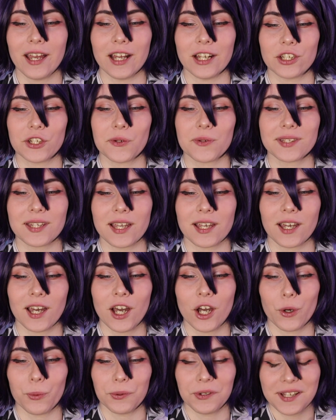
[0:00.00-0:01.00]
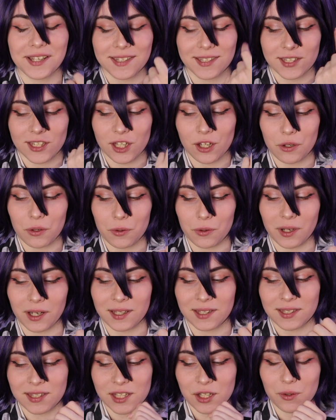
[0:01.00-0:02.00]
And she was like, "Well, it's two
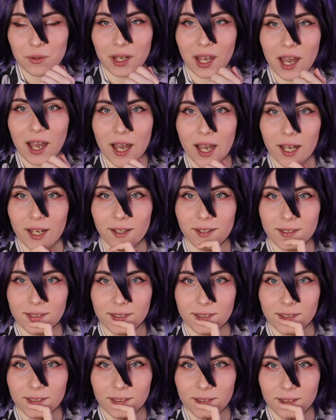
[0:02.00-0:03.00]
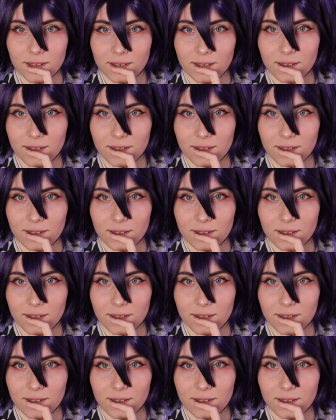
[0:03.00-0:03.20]
it's two guys.